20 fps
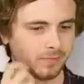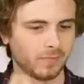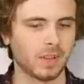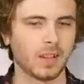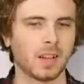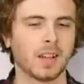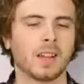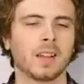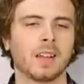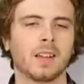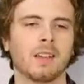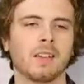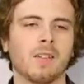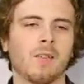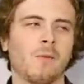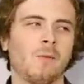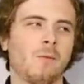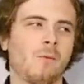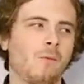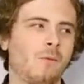
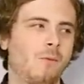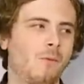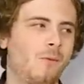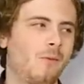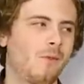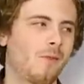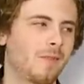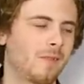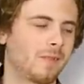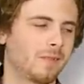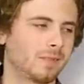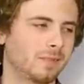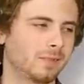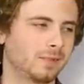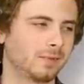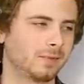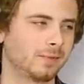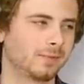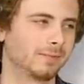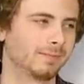
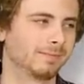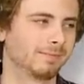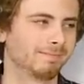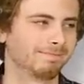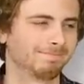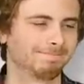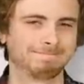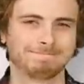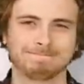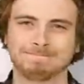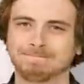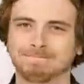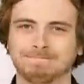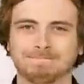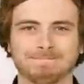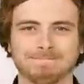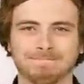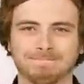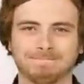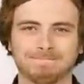
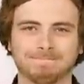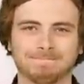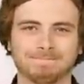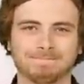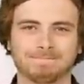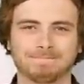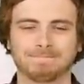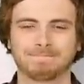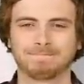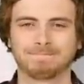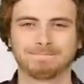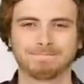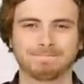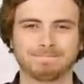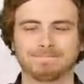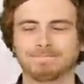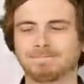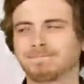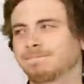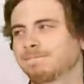
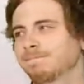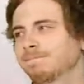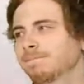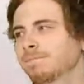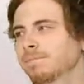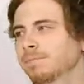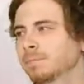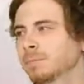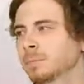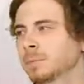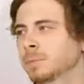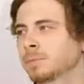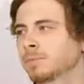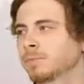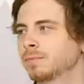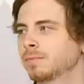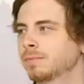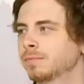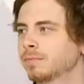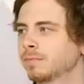
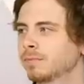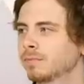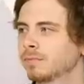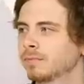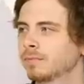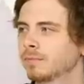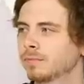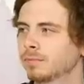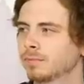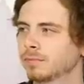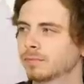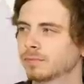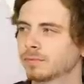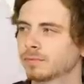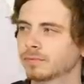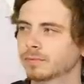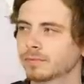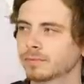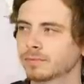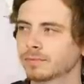
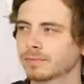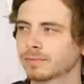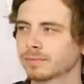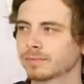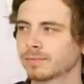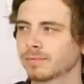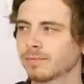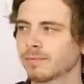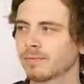(not speaking)